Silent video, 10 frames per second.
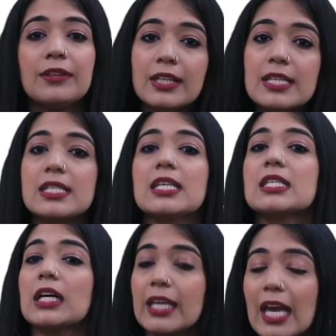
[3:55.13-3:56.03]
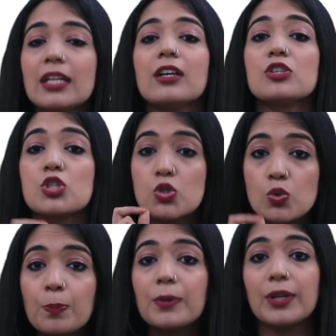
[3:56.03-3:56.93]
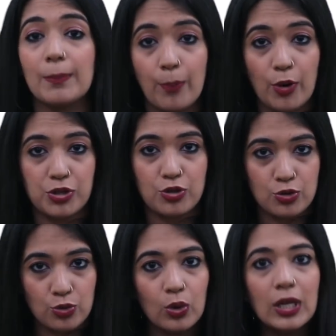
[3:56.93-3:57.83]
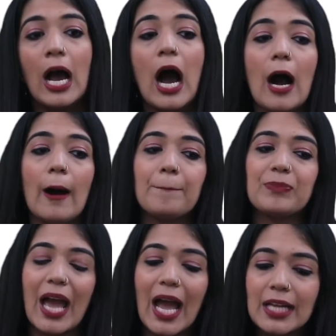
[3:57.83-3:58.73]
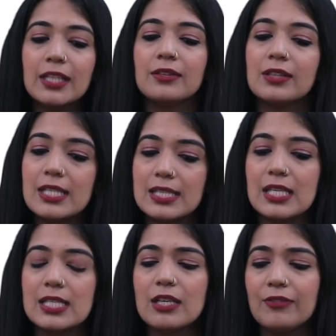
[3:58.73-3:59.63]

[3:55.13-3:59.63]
This is again a super important role, and this is a